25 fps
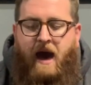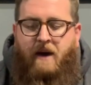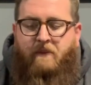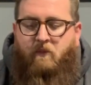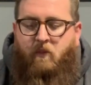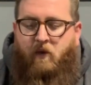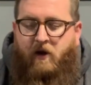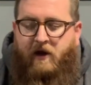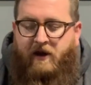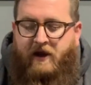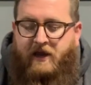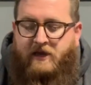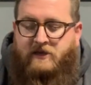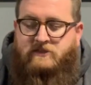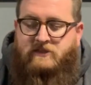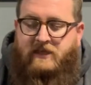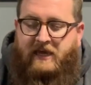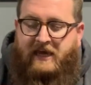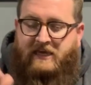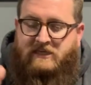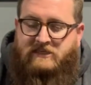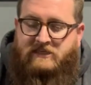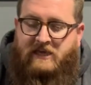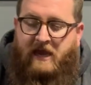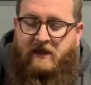Whereas, like
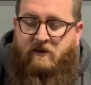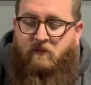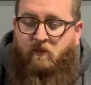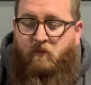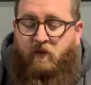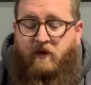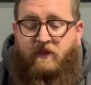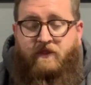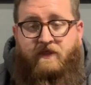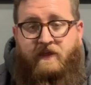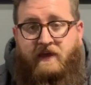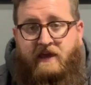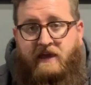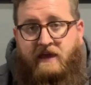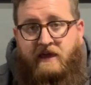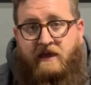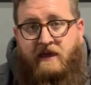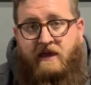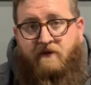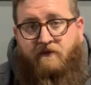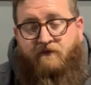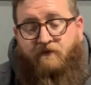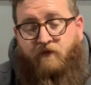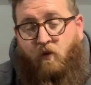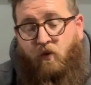I said, with the
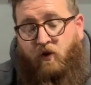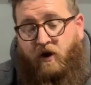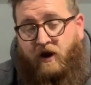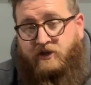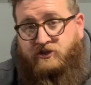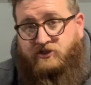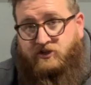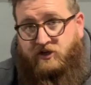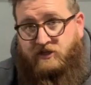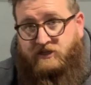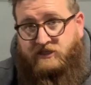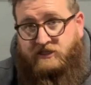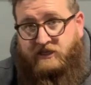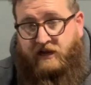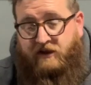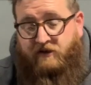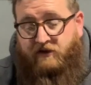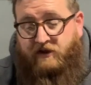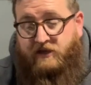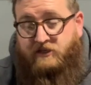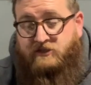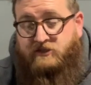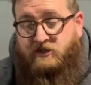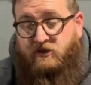400 series,